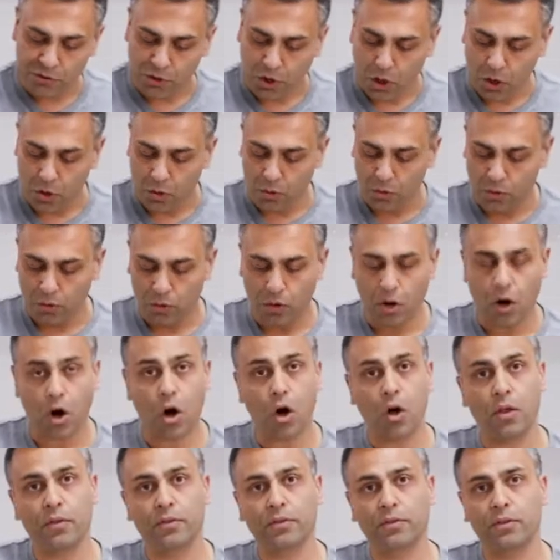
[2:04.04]
dough
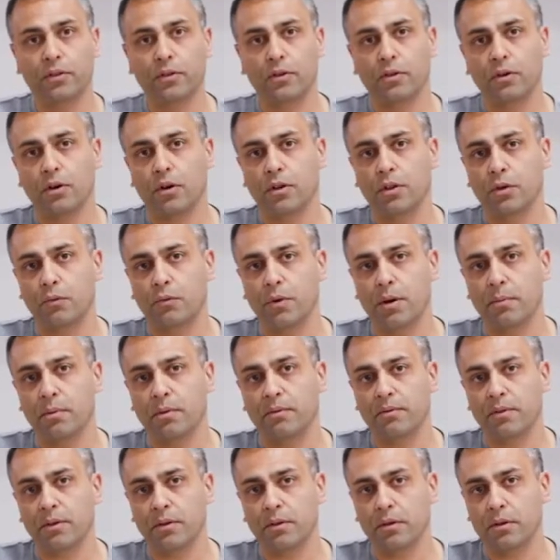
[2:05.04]
on the rim
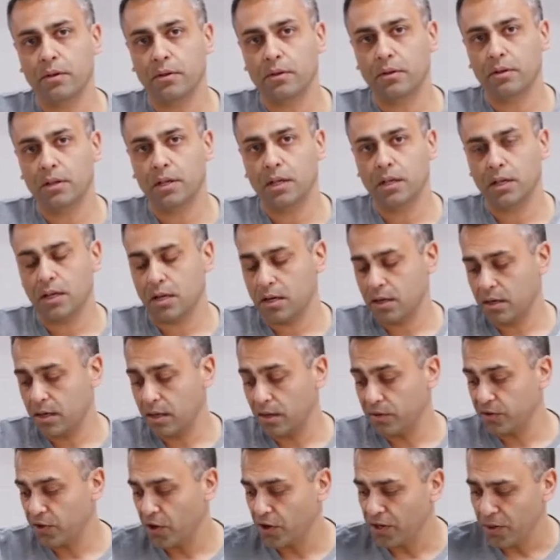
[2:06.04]
of the
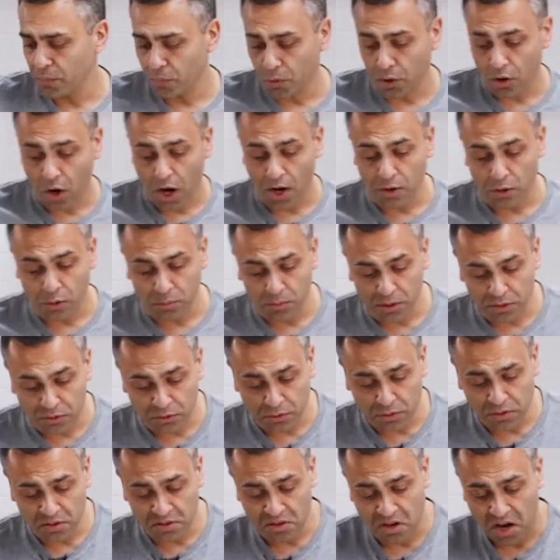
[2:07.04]
calzone, what I normally
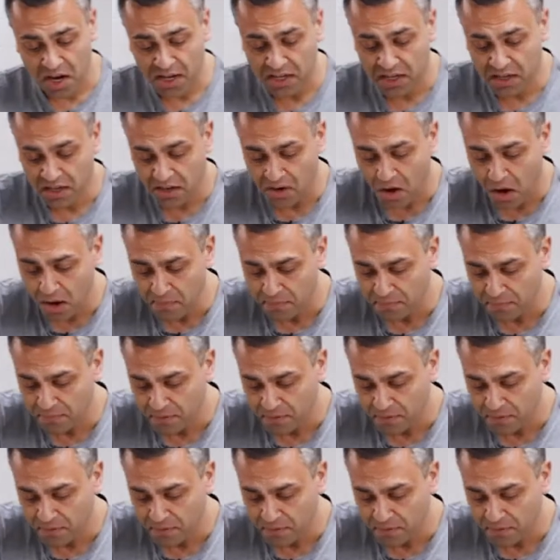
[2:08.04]
do is I get a knife